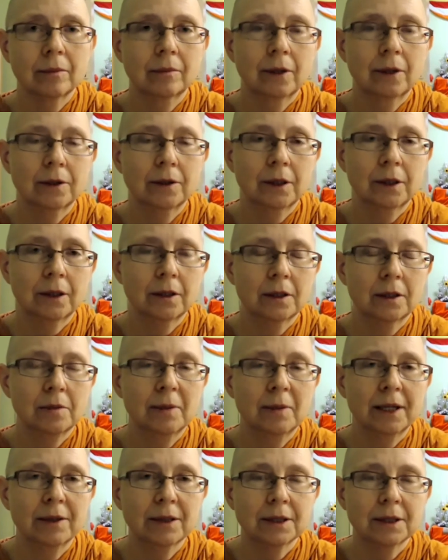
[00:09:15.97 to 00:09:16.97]
under the
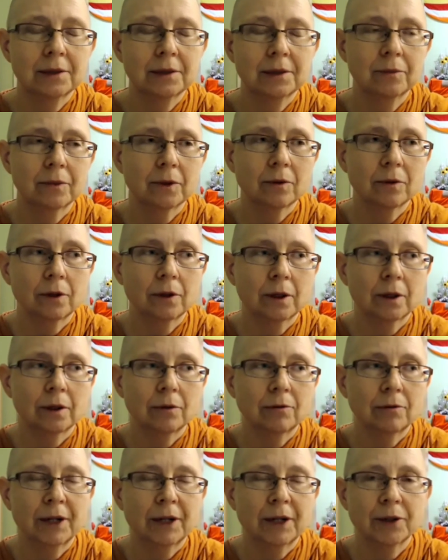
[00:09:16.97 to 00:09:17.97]
mountain,
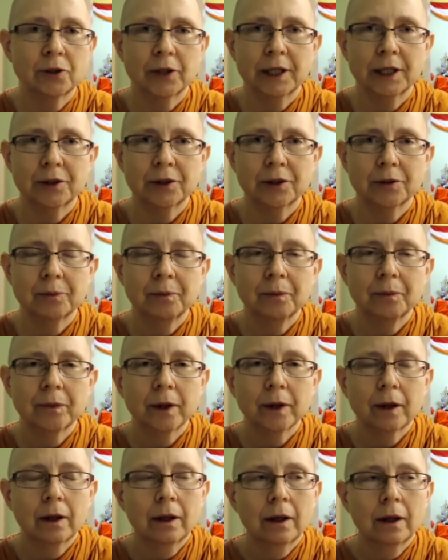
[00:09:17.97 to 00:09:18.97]
fire trails,
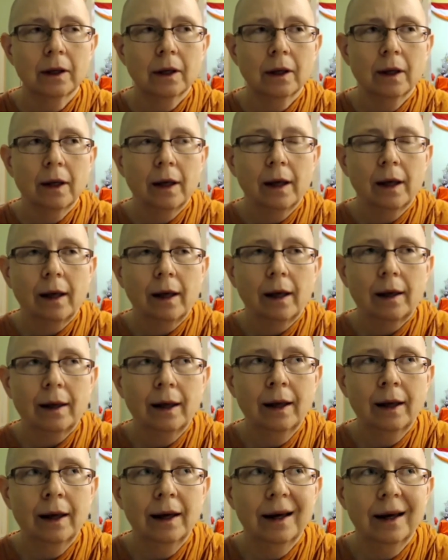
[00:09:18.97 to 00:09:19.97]

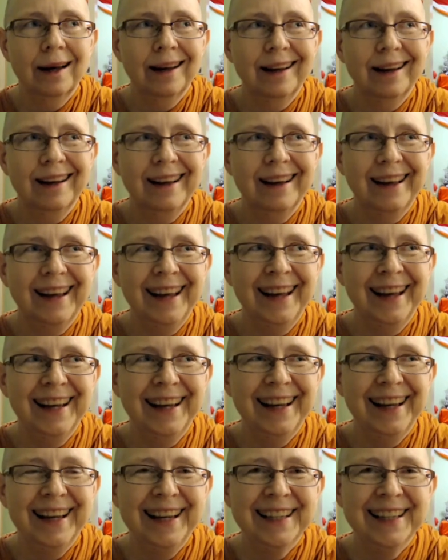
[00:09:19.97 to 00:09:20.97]

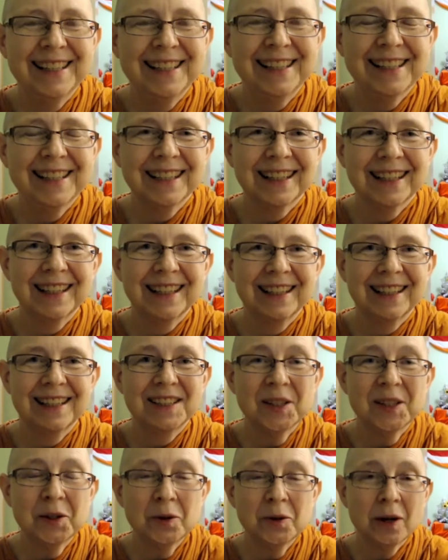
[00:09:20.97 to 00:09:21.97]
and
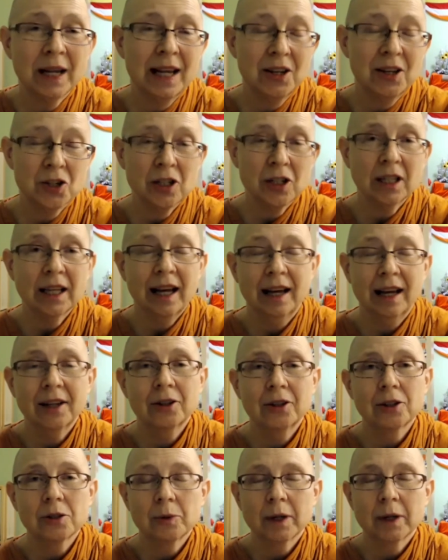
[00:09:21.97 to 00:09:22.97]
so occasionally
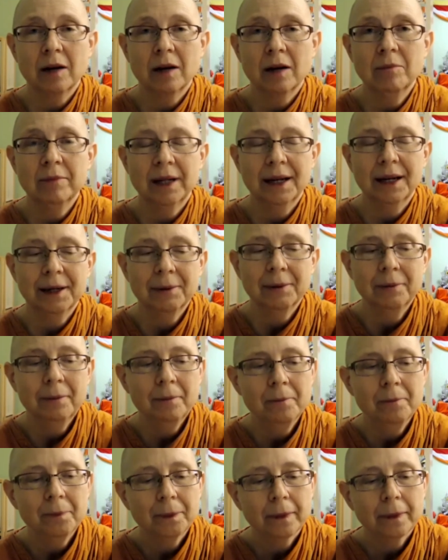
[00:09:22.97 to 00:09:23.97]
hikers would come by,
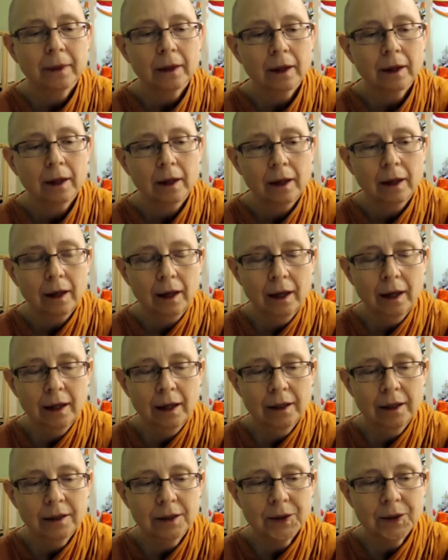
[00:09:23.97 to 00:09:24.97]

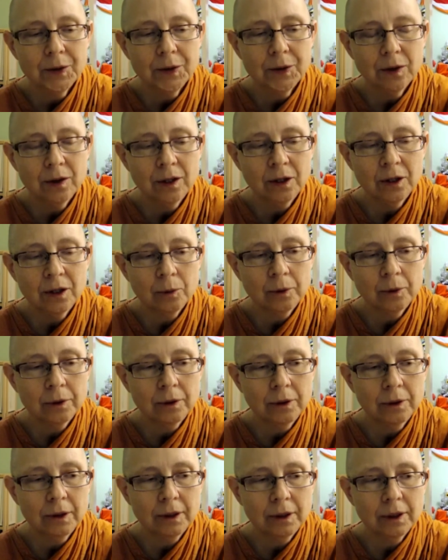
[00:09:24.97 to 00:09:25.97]
and there
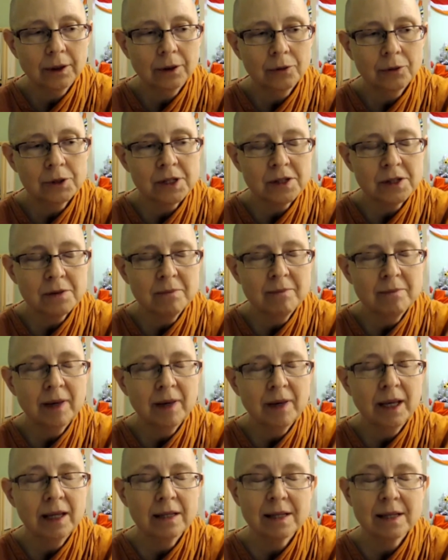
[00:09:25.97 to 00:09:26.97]
was this
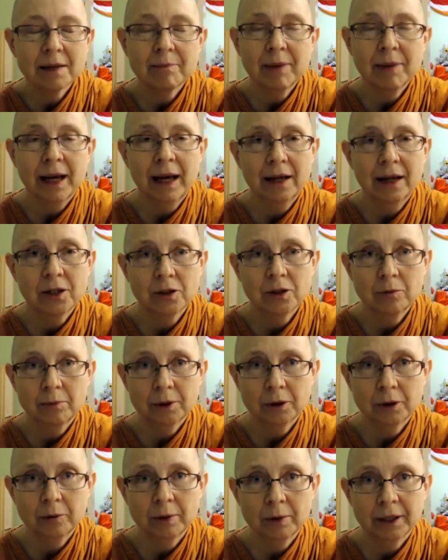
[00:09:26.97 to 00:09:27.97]
amazing patch of
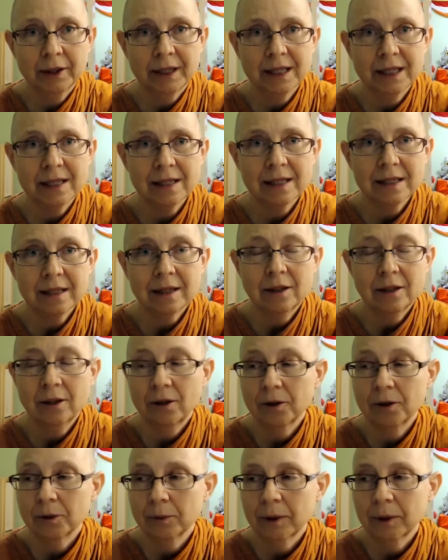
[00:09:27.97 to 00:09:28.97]
blueberries
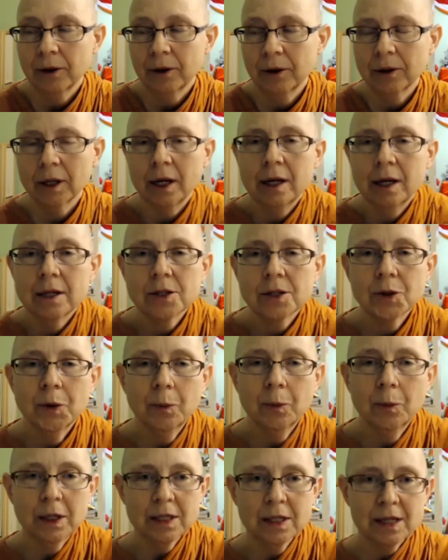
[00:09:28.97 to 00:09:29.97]
along the road. So on
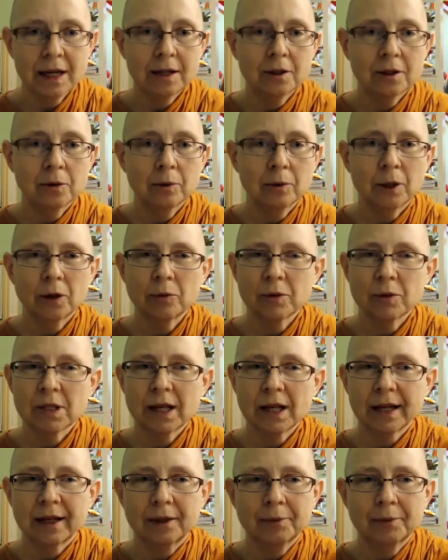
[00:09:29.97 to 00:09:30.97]
one side of the road was
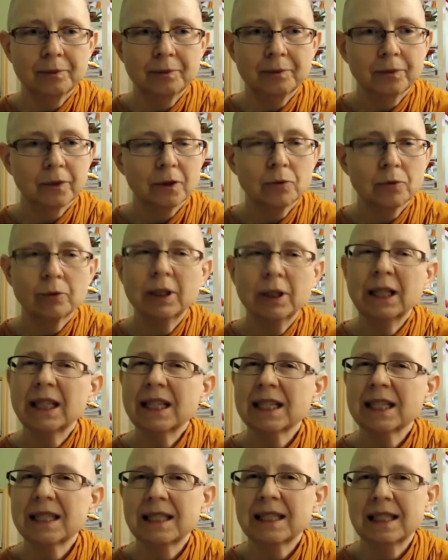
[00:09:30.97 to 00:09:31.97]
like a really
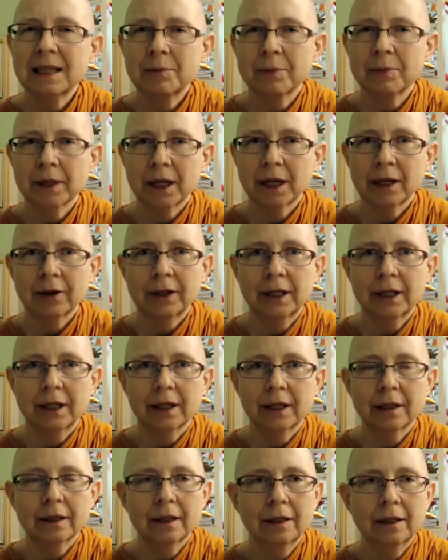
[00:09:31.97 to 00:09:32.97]
steep
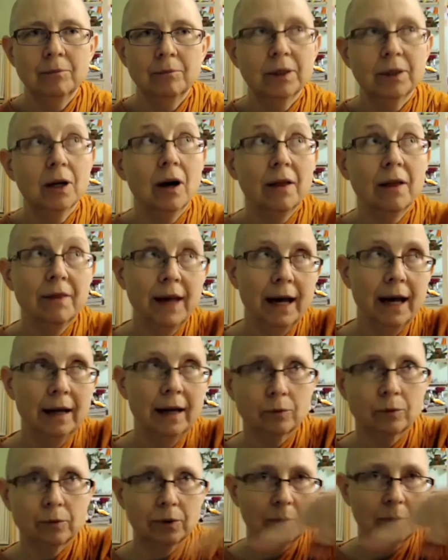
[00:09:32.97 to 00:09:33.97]
area, and beyond that
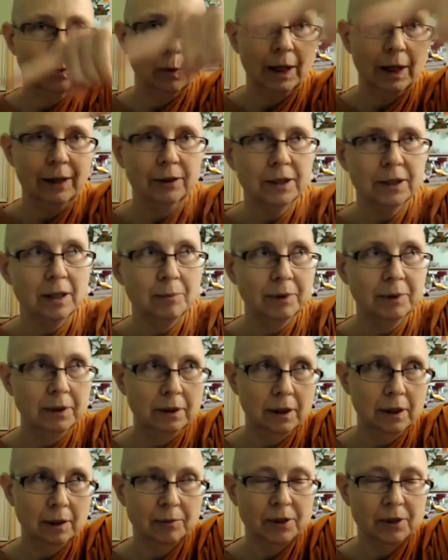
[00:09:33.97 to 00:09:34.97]
wound up
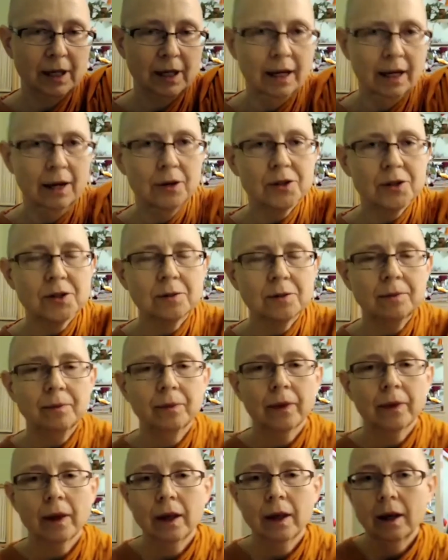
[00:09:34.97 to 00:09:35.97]
to the house.
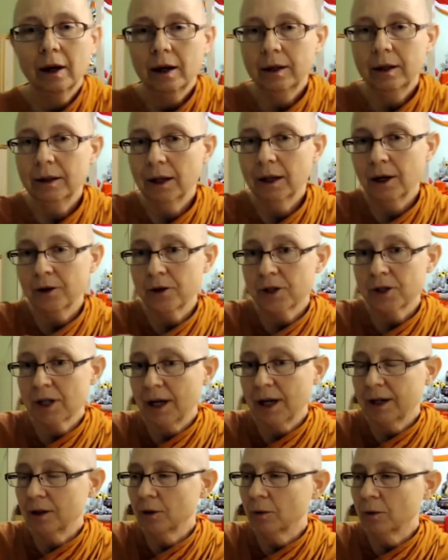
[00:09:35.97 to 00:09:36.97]
On the other
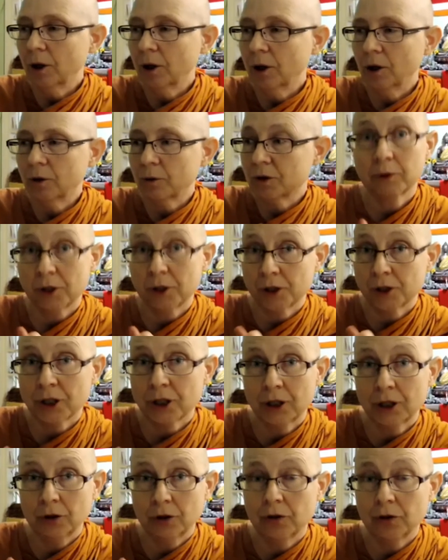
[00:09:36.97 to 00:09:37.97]
side of the road, there was a
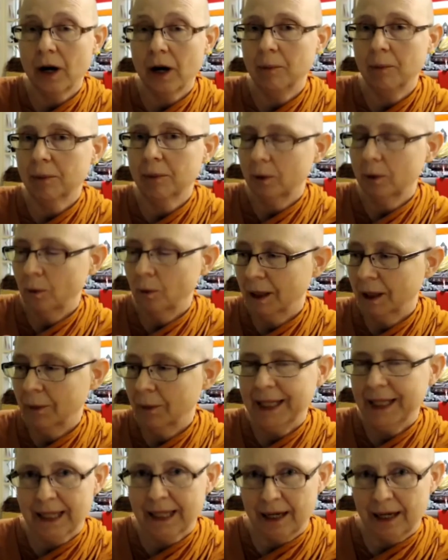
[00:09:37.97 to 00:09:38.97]
sheer drop
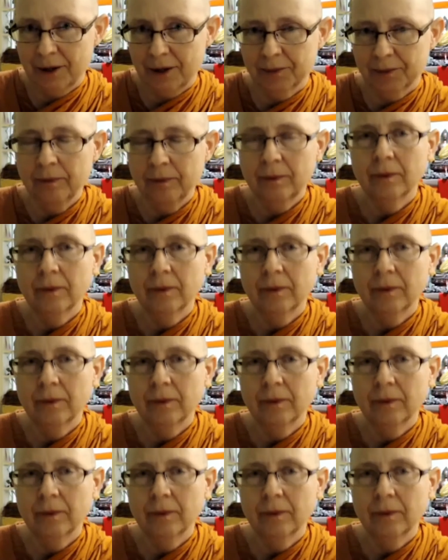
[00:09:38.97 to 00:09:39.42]
way down.